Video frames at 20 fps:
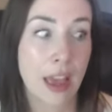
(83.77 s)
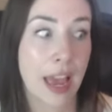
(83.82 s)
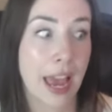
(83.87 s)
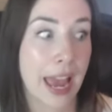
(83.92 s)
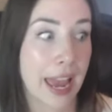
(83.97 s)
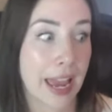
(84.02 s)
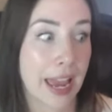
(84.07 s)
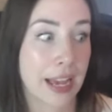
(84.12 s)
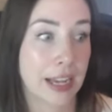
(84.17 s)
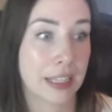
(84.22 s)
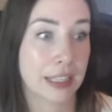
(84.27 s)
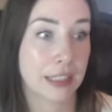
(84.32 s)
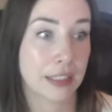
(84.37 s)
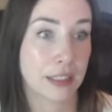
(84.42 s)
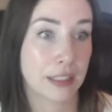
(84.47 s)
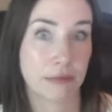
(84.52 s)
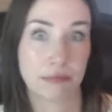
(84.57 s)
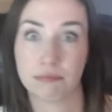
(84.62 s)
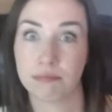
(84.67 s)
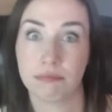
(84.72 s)
And
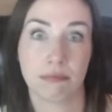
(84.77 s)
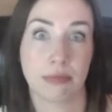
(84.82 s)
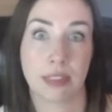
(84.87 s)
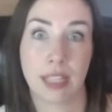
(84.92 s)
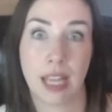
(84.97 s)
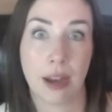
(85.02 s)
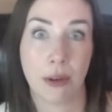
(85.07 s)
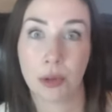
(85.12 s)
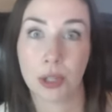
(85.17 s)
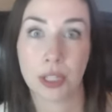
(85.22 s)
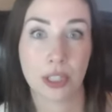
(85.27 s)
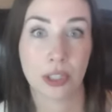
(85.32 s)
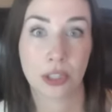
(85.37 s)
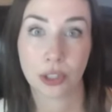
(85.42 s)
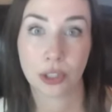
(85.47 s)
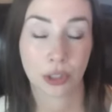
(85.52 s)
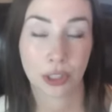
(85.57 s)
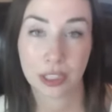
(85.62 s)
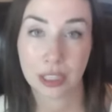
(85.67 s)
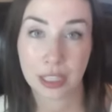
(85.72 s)
that was
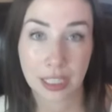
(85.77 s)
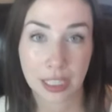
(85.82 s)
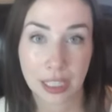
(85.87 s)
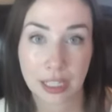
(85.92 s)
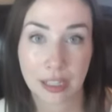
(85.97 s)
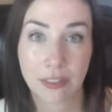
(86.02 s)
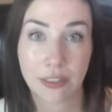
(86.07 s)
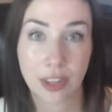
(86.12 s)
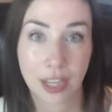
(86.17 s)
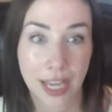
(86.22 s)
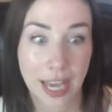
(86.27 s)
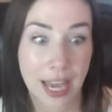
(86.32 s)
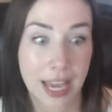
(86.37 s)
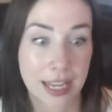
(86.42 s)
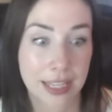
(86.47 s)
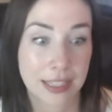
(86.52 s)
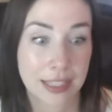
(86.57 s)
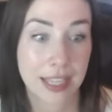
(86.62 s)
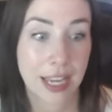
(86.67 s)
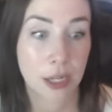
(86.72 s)
certainly the
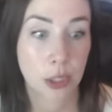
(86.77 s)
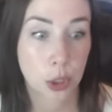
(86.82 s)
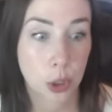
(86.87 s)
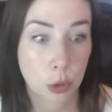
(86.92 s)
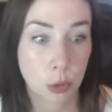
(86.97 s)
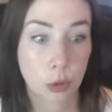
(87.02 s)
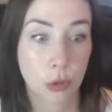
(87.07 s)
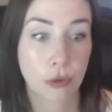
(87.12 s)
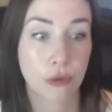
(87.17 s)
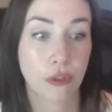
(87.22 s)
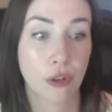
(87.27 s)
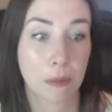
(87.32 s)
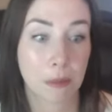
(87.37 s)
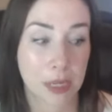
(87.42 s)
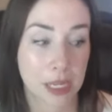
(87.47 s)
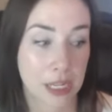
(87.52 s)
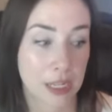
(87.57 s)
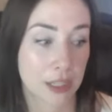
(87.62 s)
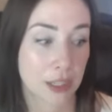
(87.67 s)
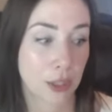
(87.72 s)
case and true for
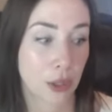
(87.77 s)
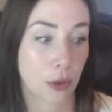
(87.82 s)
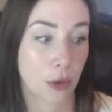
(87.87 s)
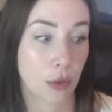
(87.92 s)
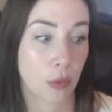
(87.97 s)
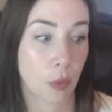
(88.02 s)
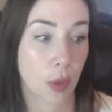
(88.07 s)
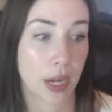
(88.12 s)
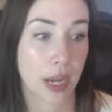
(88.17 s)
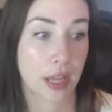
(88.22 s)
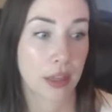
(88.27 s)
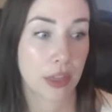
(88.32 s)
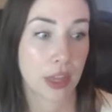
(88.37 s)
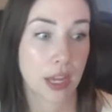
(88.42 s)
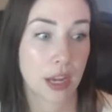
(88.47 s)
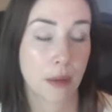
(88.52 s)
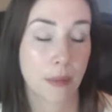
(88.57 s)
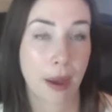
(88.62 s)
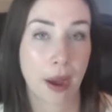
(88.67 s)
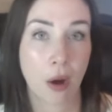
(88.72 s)
me. So when I
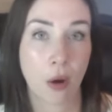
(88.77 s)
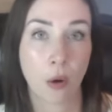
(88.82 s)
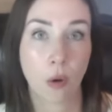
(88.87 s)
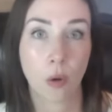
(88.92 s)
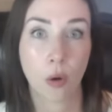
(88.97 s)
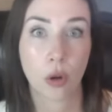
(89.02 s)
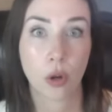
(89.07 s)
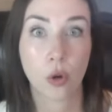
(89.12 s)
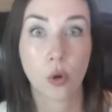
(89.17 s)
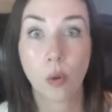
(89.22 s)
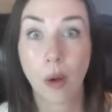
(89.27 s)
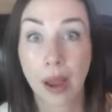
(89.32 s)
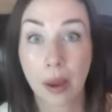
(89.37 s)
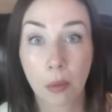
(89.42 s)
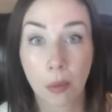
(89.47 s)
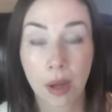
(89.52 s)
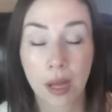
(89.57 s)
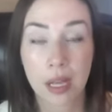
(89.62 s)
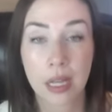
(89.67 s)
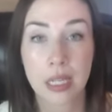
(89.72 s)
think about who I
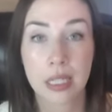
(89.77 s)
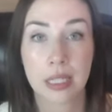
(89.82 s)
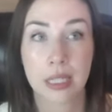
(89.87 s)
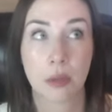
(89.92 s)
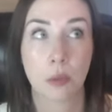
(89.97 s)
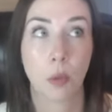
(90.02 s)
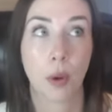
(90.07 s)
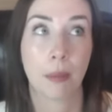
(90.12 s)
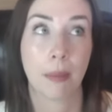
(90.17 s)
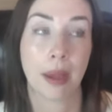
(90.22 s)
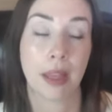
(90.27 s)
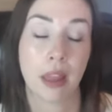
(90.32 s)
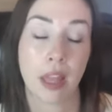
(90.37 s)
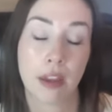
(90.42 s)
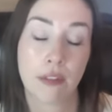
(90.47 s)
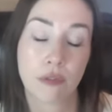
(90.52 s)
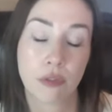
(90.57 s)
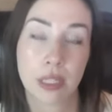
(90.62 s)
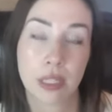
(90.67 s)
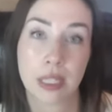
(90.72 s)
was and what my
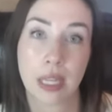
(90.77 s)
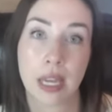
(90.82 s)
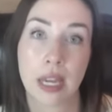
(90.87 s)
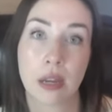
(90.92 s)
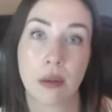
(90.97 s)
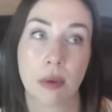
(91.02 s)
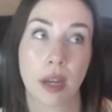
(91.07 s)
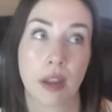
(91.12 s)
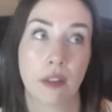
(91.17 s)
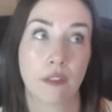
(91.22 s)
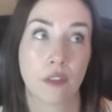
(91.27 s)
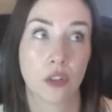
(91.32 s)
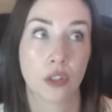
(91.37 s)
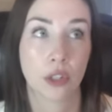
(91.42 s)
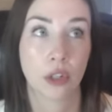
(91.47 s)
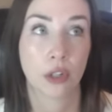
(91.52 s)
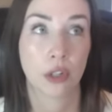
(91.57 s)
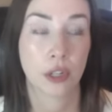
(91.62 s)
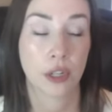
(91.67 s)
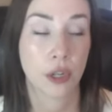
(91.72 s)
life was like when I first
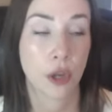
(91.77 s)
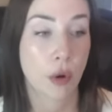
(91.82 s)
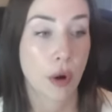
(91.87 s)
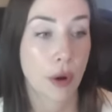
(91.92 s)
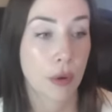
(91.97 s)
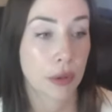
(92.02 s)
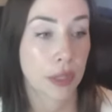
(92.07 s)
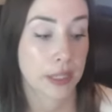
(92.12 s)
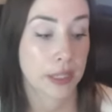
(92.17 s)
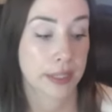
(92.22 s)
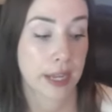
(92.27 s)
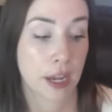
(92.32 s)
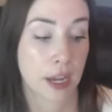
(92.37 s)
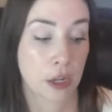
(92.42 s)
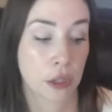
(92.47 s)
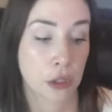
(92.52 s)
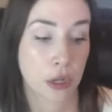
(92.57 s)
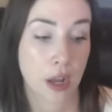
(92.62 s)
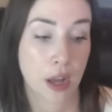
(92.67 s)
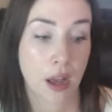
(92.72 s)
started Yoga with
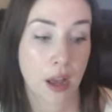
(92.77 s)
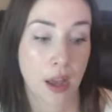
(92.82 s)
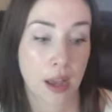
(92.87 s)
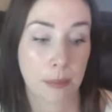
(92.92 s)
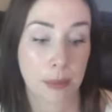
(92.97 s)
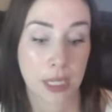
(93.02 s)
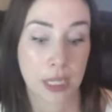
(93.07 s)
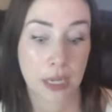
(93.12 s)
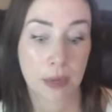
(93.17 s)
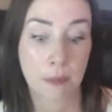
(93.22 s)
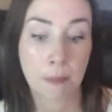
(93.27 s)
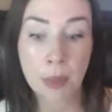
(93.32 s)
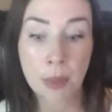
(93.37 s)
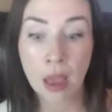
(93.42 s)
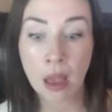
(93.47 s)
Kassandra, I mean,